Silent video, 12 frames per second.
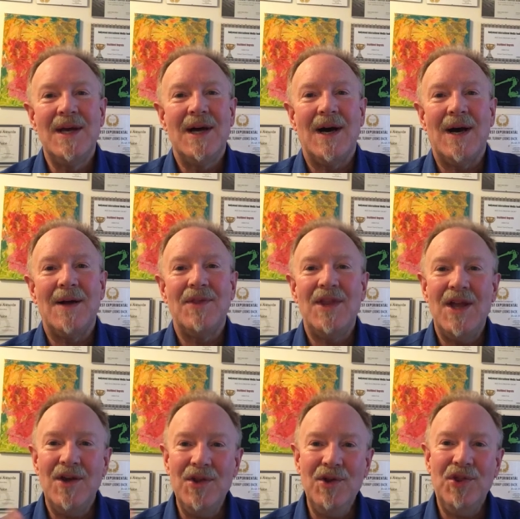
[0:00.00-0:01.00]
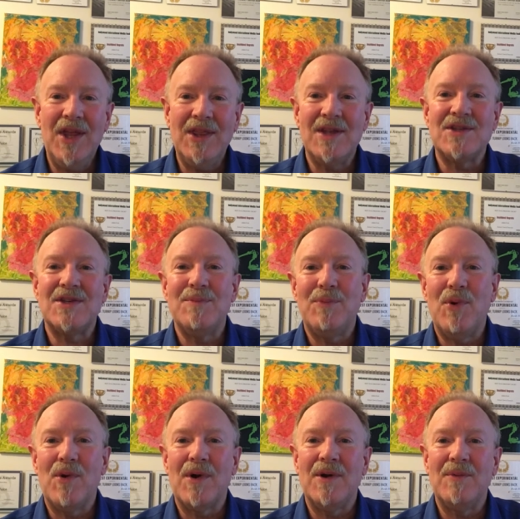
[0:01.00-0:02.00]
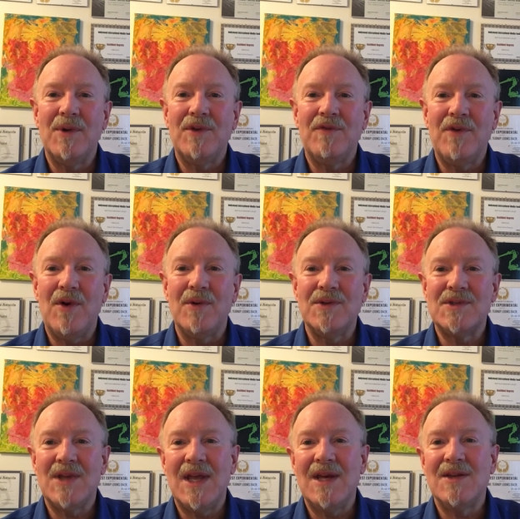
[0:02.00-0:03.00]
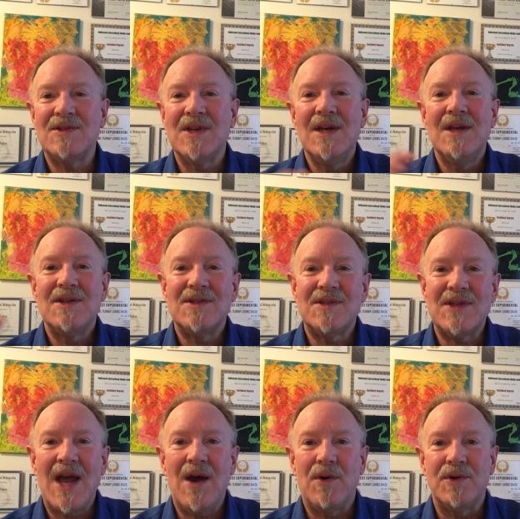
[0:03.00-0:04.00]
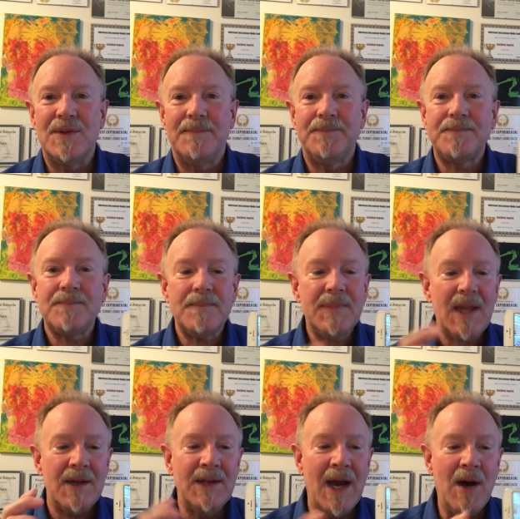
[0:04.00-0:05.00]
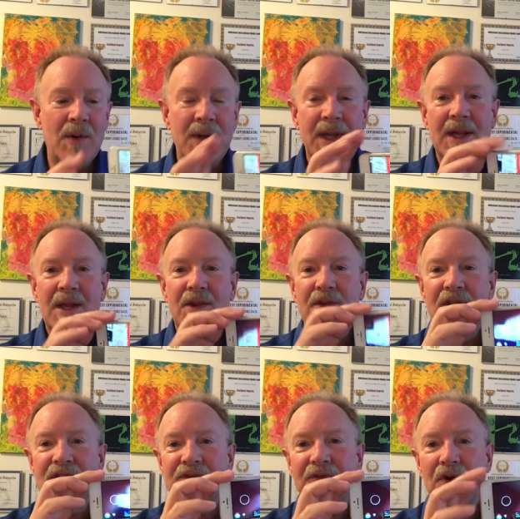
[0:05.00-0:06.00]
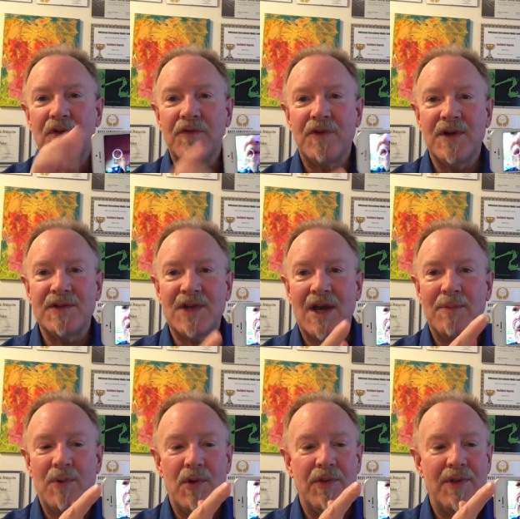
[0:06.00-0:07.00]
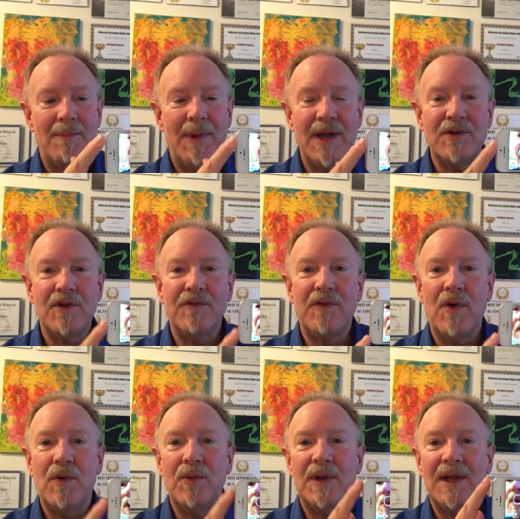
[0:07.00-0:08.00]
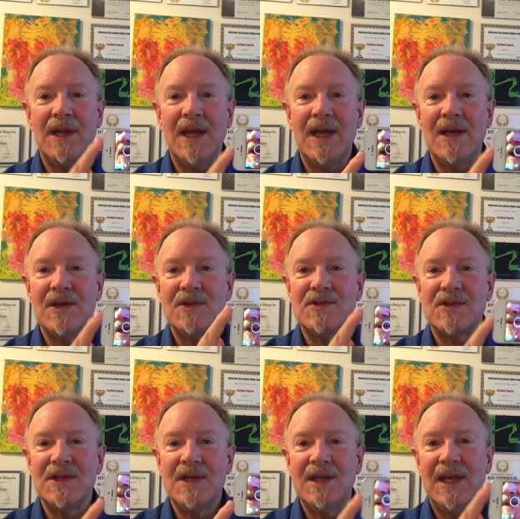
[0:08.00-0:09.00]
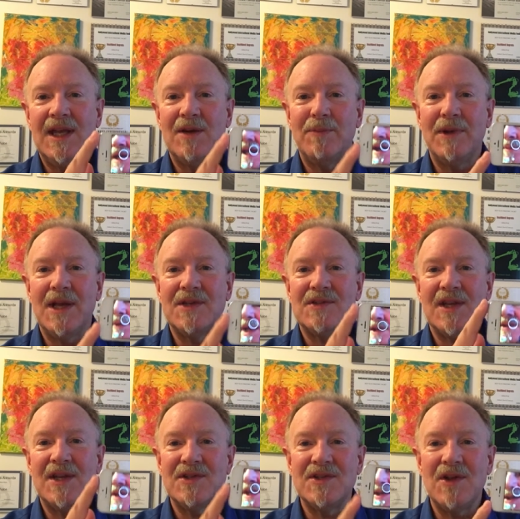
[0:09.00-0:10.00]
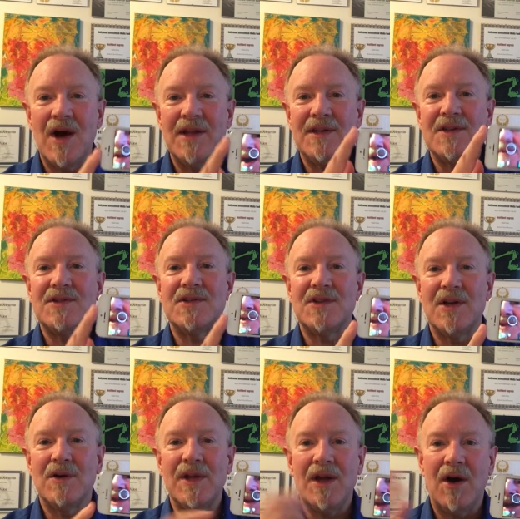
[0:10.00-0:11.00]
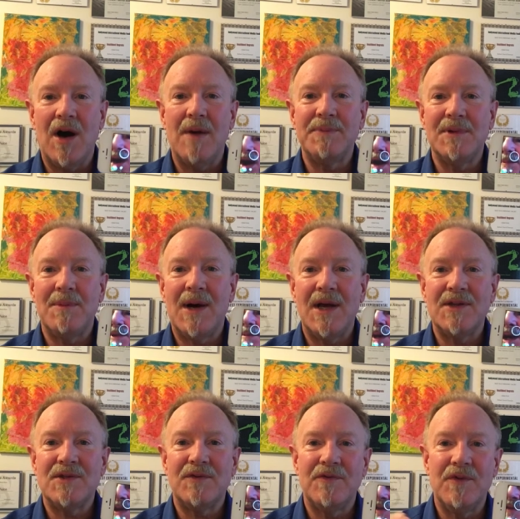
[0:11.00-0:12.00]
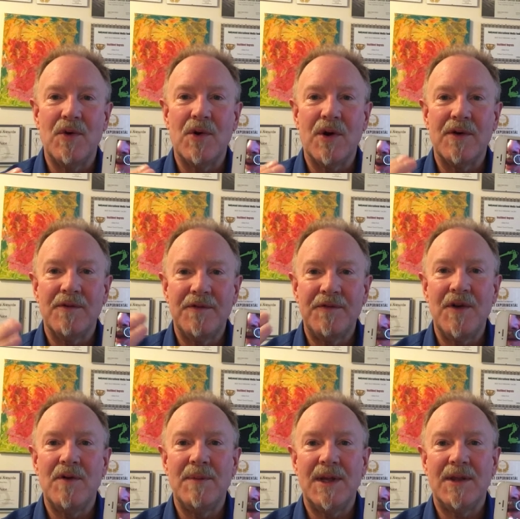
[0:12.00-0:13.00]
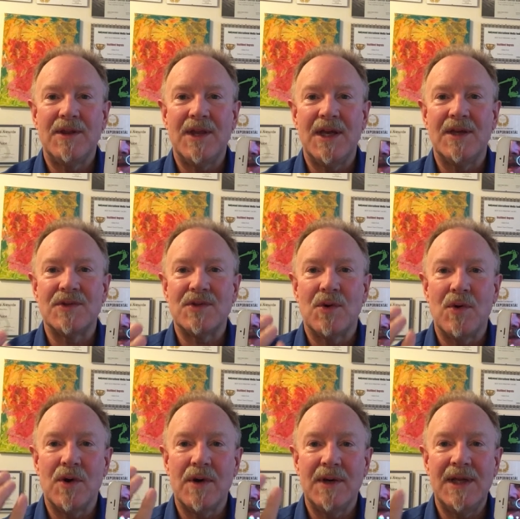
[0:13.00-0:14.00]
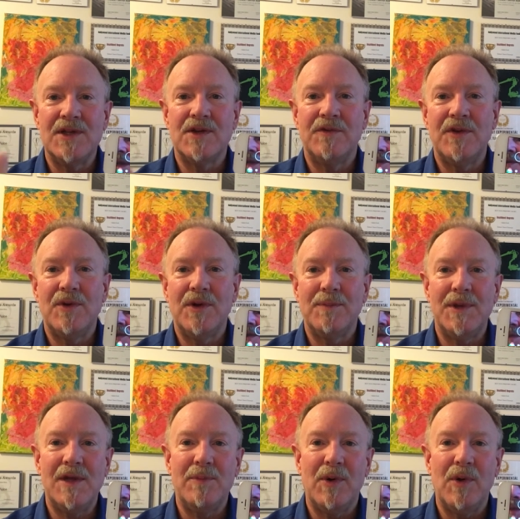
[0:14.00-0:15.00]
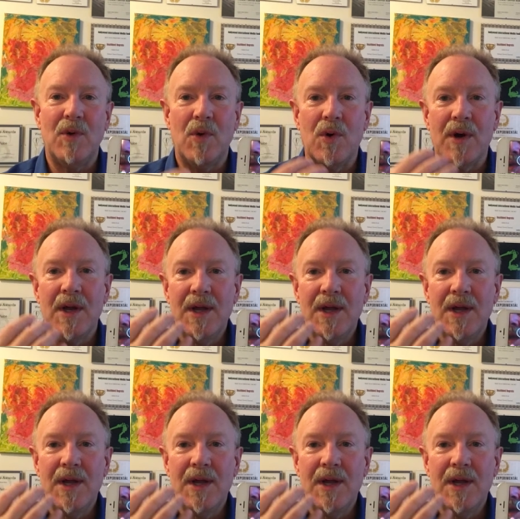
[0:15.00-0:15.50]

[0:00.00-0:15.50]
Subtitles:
The other thing that's important with phones is sound. Now, this phone, for example, the microphone is in a place that is not necessarily optimized for filming things or interviewing people or